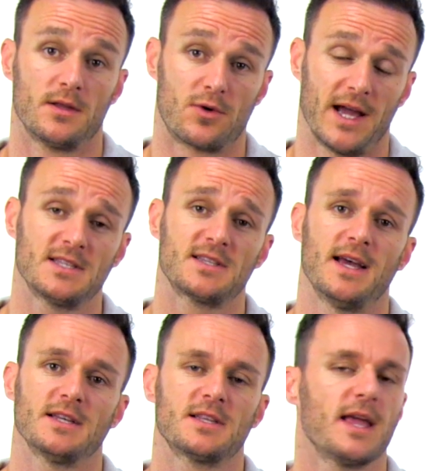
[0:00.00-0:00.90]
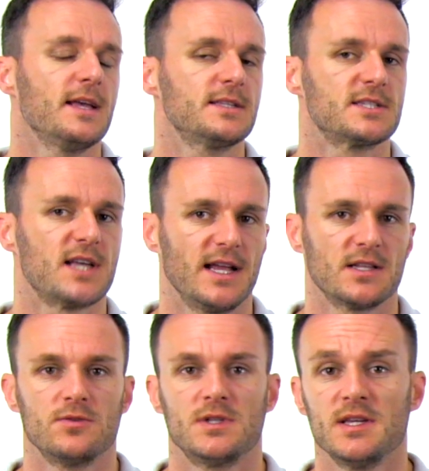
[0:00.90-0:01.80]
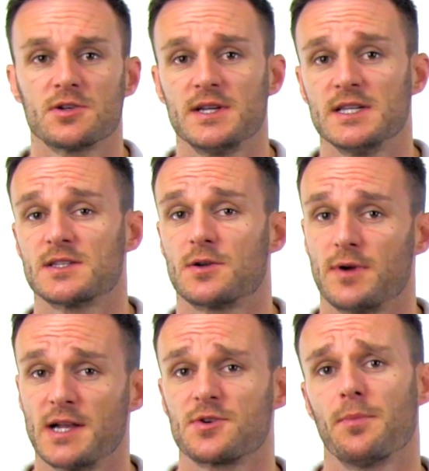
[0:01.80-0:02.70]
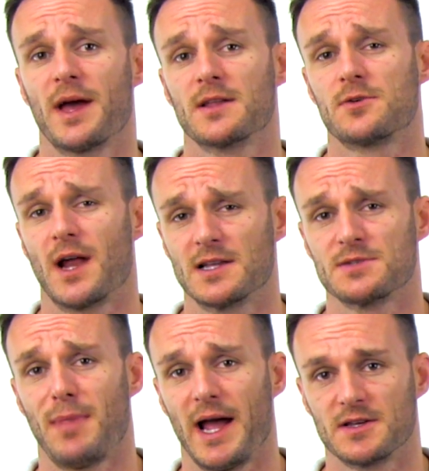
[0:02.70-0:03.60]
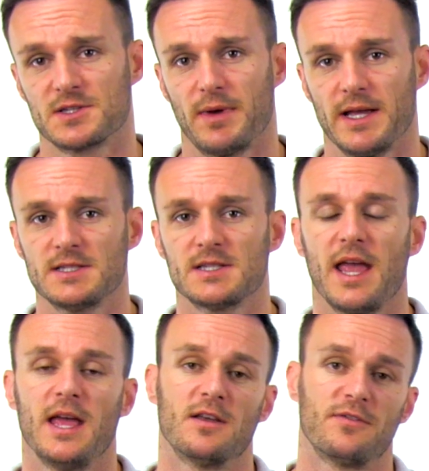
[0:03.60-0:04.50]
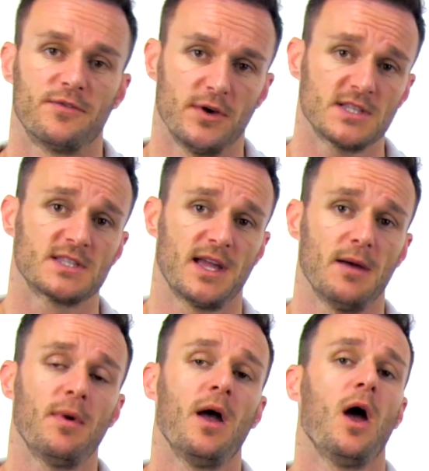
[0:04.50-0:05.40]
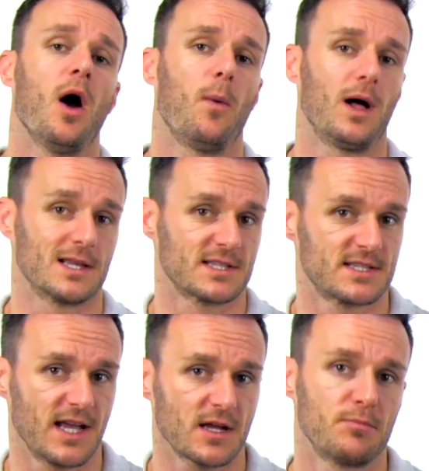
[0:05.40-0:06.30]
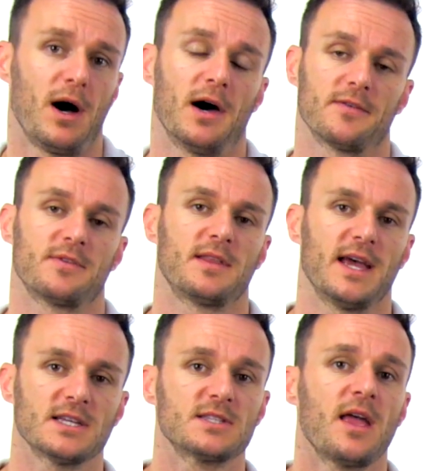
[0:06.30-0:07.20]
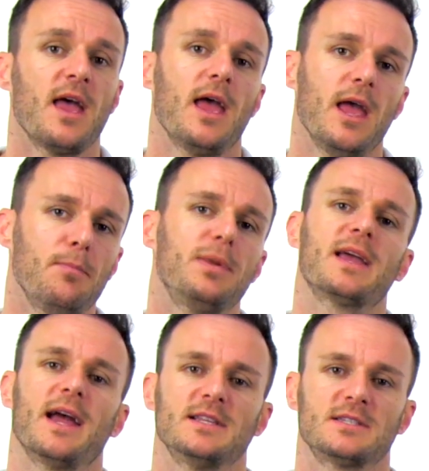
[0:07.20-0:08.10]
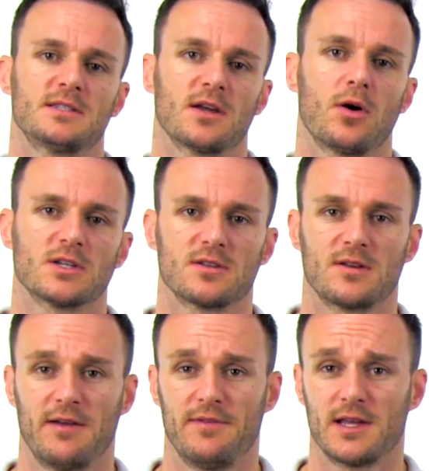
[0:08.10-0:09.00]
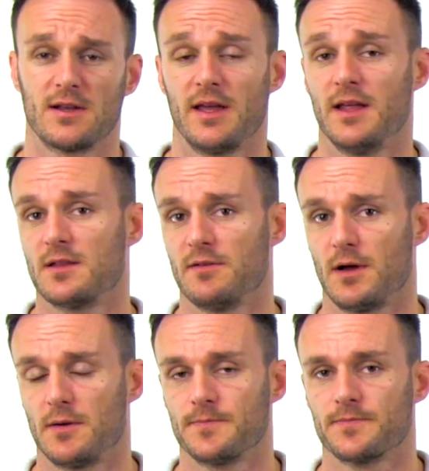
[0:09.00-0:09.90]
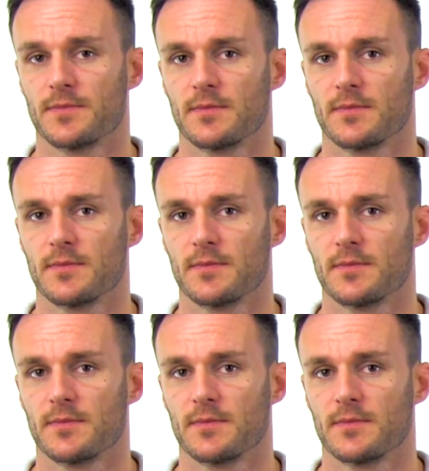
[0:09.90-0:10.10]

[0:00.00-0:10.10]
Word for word: The Wright's test is designed to decrease the retropectoralis minor space in the first step, while the second part of the test implicates the costoclavicular interval.